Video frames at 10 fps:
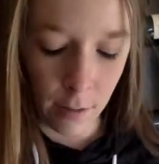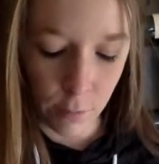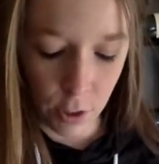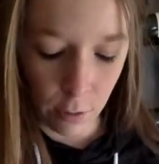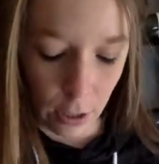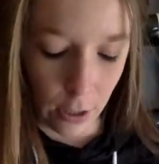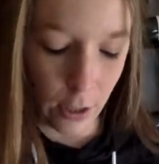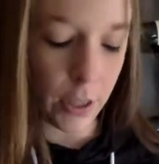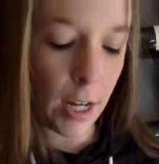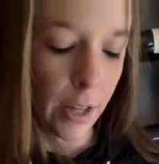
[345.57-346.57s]
So
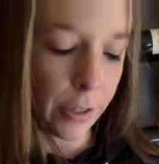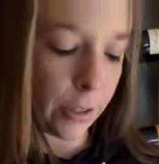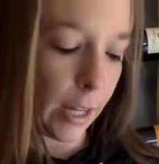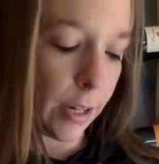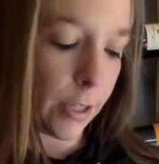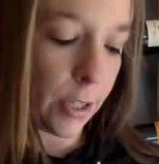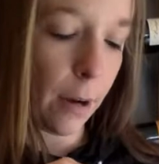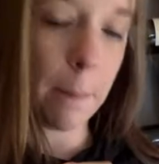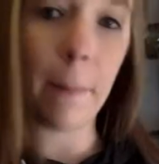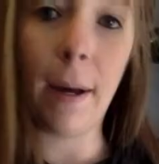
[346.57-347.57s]
all the other letters
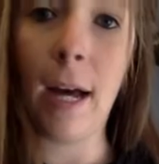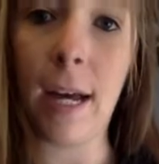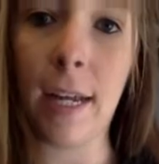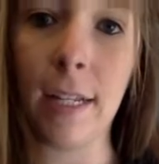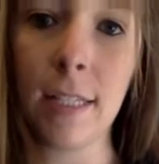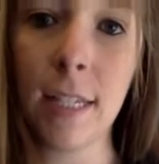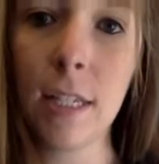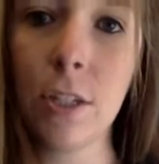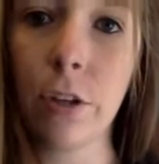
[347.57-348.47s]
are behind these.